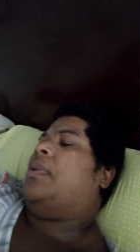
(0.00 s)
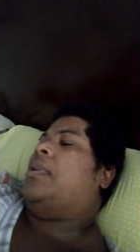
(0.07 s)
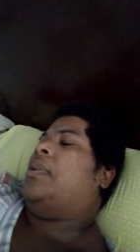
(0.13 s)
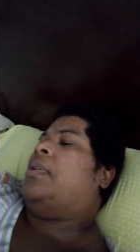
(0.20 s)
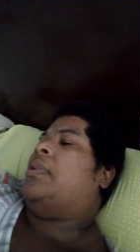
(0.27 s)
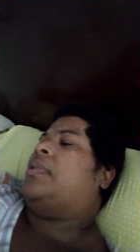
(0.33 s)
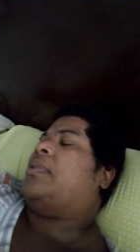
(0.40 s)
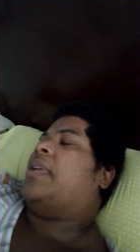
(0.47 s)

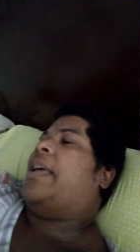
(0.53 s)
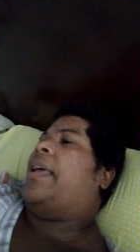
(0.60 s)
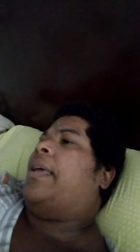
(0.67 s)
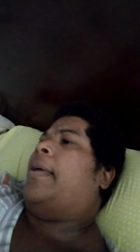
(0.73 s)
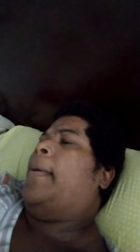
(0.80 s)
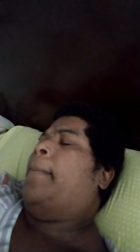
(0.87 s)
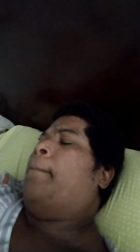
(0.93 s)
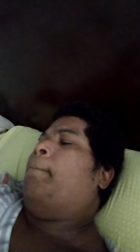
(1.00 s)
it's
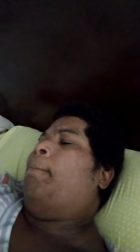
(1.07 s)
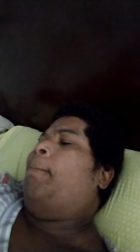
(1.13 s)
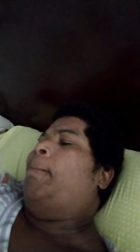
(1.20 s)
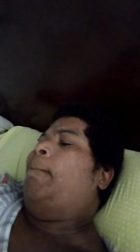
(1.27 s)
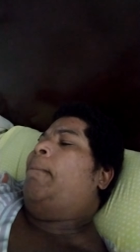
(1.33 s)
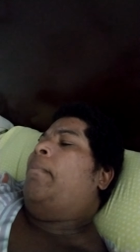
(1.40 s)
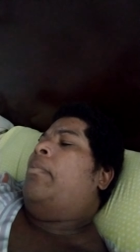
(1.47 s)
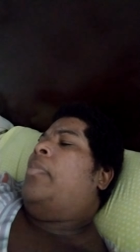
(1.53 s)
like
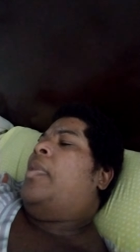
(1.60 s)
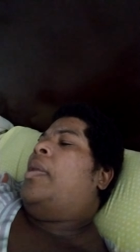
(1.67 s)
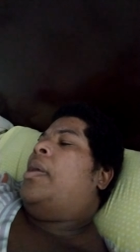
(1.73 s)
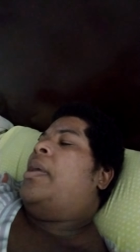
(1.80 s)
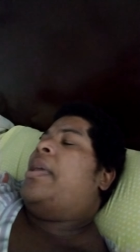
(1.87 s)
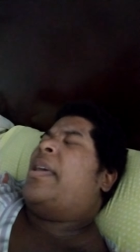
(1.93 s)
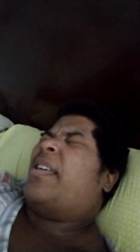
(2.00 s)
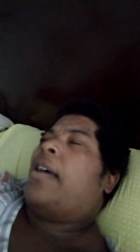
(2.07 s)

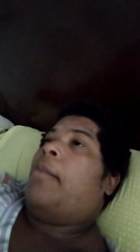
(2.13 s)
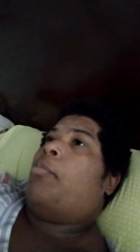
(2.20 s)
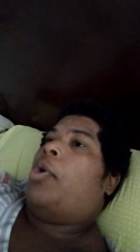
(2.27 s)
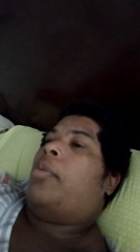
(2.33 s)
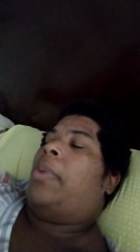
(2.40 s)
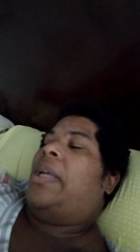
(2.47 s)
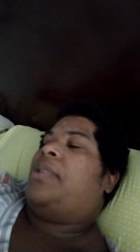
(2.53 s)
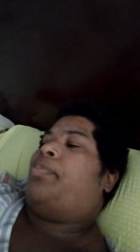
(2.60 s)
he come
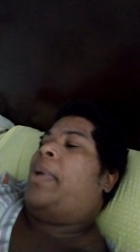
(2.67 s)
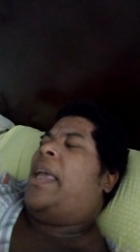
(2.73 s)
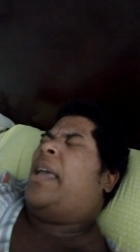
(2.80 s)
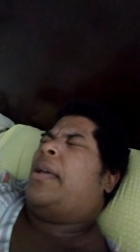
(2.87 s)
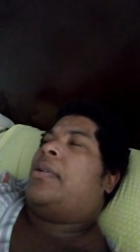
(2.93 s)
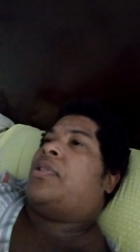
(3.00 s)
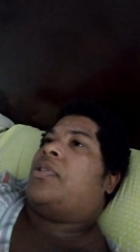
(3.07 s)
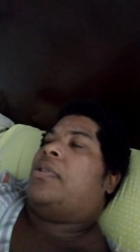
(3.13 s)
on my
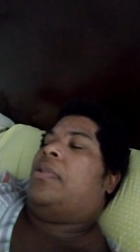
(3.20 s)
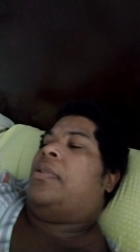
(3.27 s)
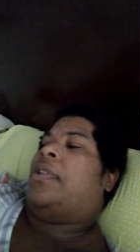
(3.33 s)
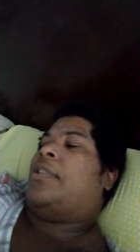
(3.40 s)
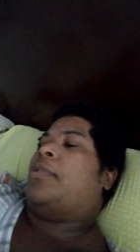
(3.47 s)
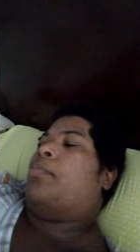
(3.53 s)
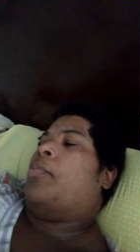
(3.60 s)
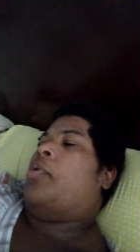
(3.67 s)
page
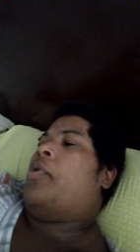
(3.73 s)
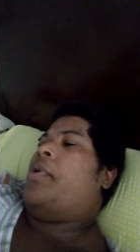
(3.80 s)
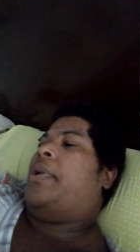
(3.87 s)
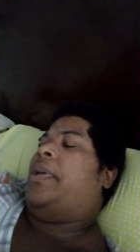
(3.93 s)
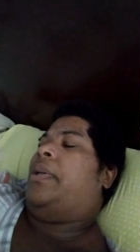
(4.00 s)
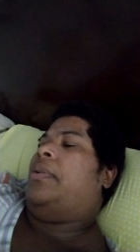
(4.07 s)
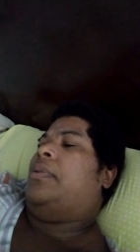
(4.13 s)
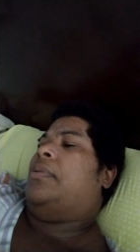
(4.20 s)
this
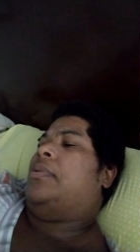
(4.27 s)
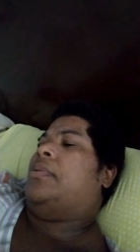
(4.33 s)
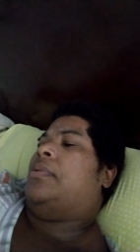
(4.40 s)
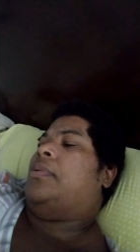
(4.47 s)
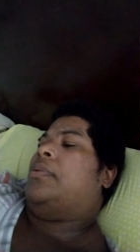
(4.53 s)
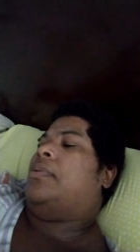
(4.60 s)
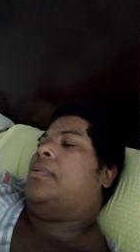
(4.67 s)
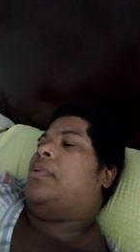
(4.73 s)
morning
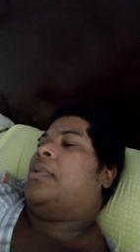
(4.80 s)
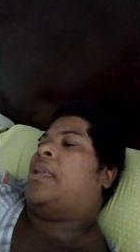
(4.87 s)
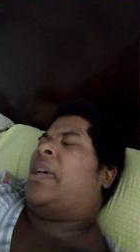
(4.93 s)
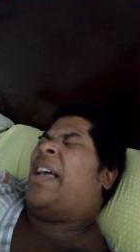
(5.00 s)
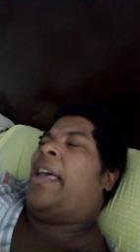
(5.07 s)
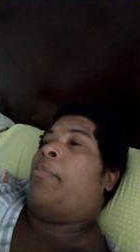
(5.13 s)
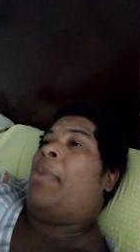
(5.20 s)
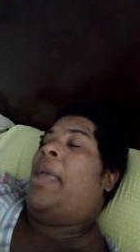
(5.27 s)

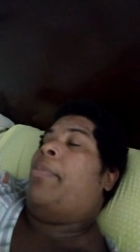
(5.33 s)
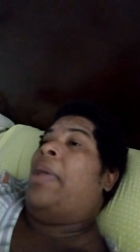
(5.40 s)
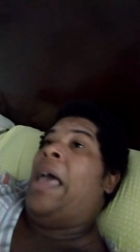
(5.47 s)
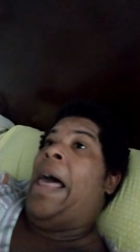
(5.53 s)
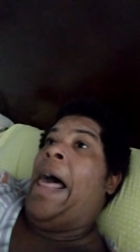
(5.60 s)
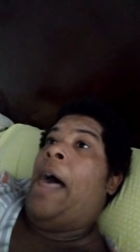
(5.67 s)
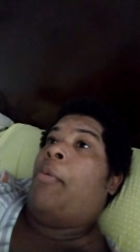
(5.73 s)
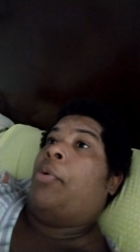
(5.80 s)
like maybe
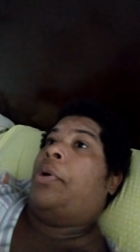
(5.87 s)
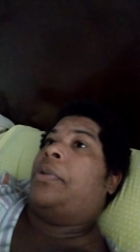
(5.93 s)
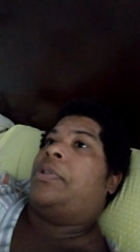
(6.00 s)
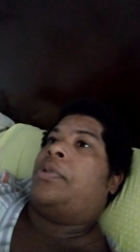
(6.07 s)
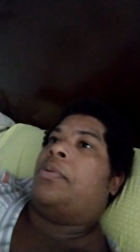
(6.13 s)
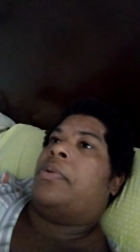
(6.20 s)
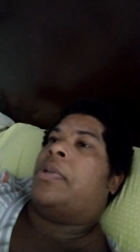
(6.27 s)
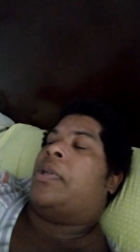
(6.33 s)
an hour or
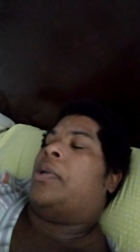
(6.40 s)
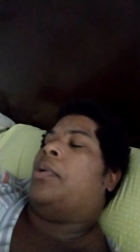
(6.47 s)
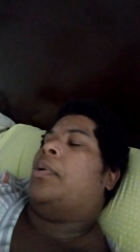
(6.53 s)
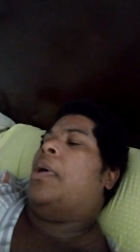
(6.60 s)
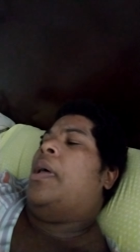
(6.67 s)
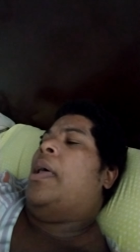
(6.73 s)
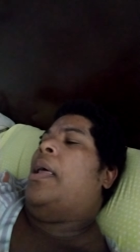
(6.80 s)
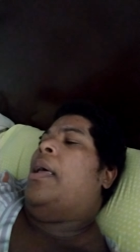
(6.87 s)
two
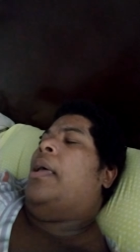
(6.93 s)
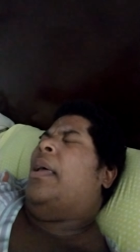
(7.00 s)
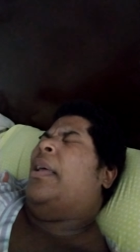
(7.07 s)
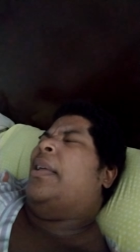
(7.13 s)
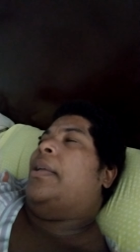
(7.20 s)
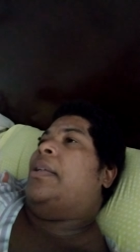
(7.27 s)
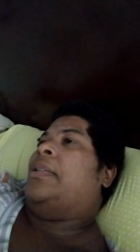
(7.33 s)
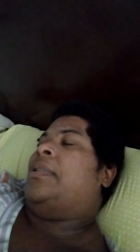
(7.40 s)
ago
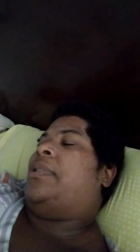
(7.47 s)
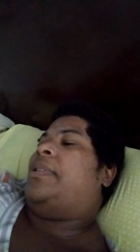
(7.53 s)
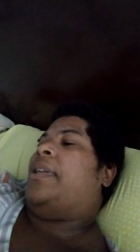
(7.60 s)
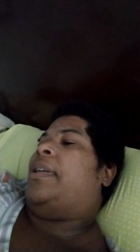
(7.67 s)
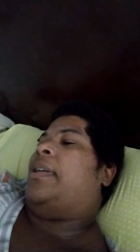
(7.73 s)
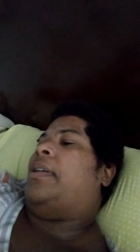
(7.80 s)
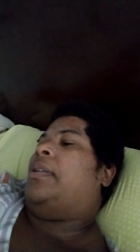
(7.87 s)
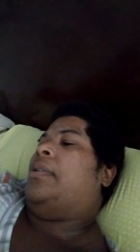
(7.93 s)
and
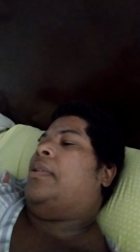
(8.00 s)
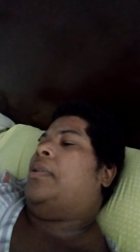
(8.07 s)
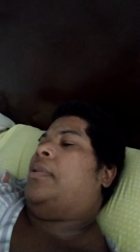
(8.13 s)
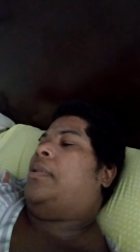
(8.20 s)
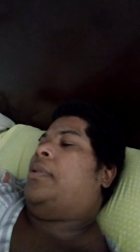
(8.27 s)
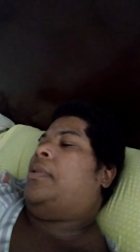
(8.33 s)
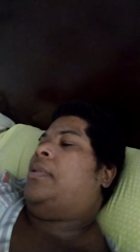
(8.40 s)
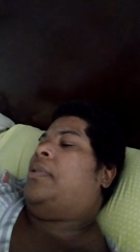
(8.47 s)
said
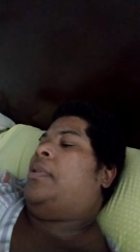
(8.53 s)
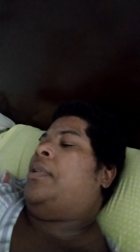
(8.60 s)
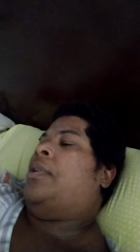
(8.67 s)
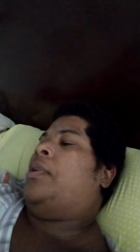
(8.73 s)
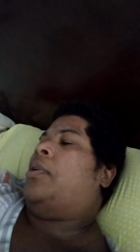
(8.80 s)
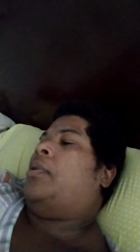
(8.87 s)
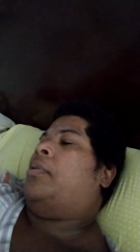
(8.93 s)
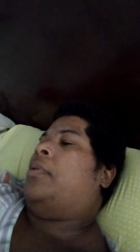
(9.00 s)

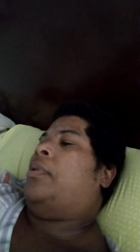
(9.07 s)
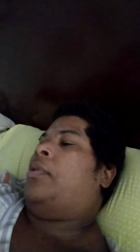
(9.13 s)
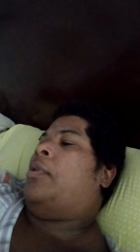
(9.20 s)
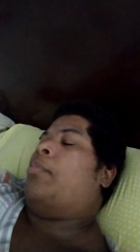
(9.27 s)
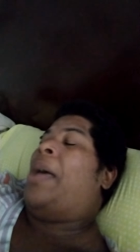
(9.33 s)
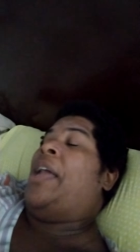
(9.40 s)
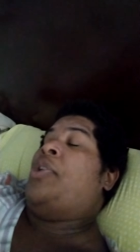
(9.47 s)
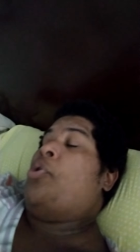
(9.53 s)
you know
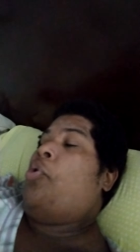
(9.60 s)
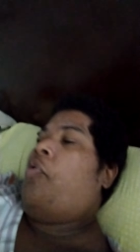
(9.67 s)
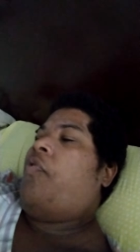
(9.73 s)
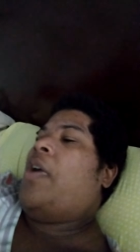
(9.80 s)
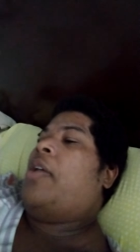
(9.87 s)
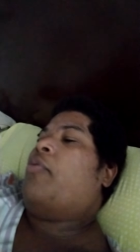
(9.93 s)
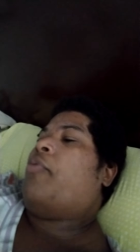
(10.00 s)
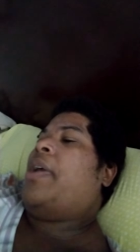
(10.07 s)
on my new
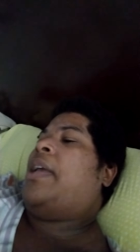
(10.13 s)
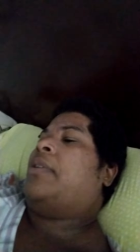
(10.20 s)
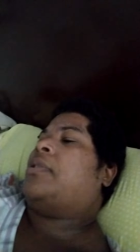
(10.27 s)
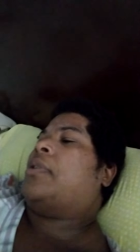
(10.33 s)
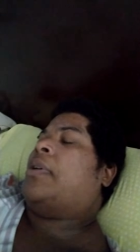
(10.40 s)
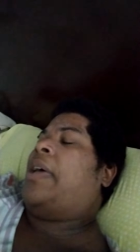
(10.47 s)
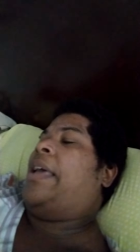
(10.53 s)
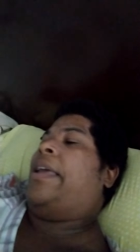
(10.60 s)

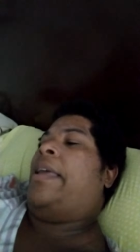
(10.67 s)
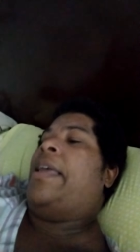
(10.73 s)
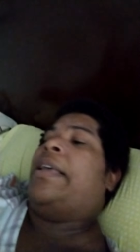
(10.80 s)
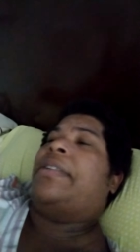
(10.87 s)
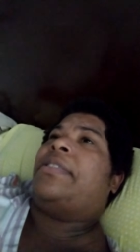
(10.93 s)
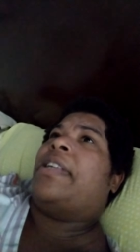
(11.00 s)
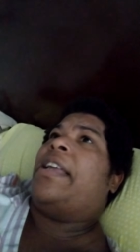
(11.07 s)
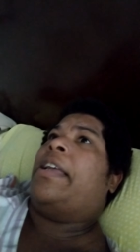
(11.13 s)
fundraiser like
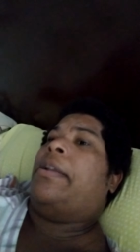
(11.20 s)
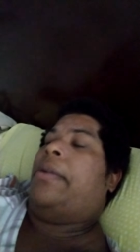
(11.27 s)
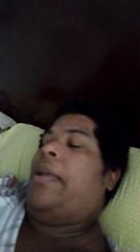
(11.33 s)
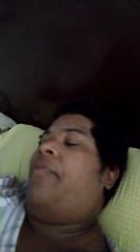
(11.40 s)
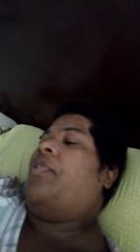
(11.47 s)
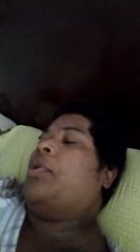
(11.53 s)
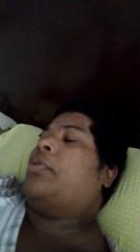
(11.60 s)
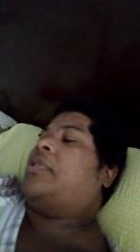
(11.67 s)
he seen
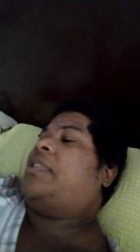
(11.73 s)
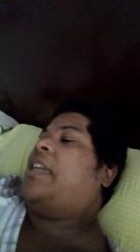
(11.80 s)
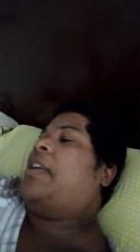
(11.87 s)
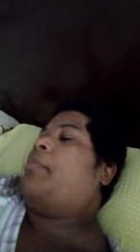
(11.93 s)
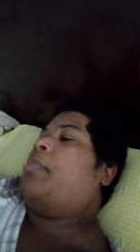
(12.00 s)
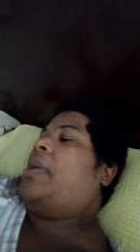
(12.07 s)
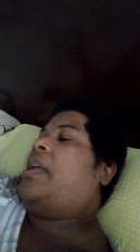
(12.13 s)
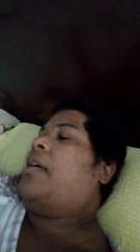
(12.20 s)
if you
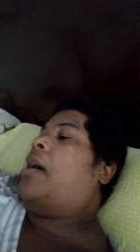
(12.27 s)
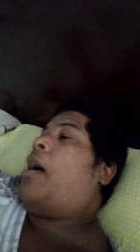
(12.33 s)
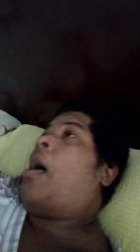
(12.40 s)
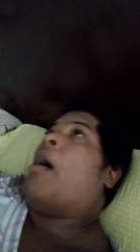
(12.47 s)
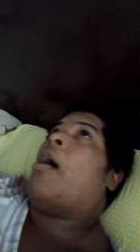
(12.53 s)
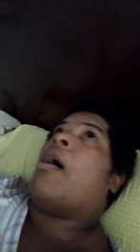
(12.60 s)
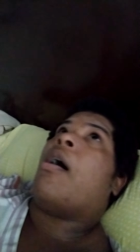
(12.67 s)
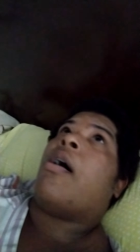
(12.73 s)
seen me
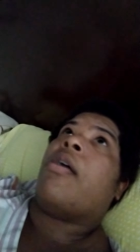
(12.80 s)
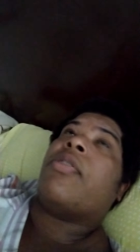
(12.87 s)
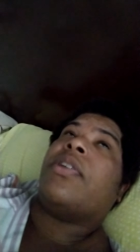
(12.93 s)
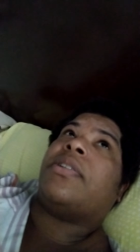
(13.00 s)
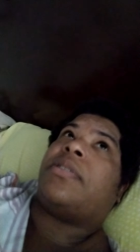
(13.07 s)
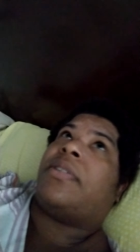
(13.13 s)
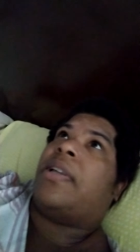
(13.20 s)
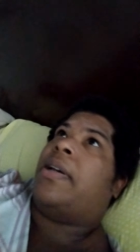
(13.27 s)
all
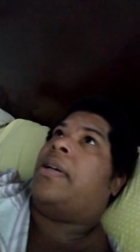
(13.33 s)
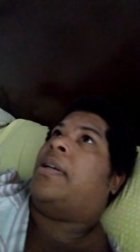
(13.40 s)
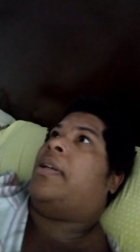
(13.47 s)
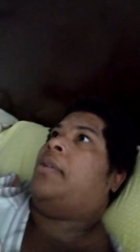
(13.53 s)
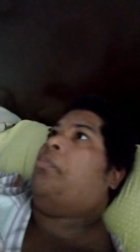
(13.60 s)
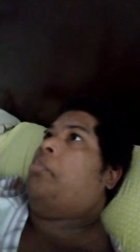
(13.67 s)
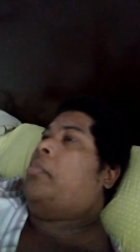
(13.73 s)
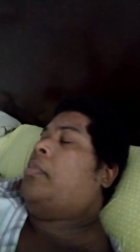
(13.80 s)
this
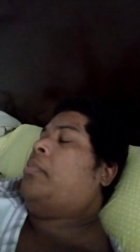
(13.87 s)
time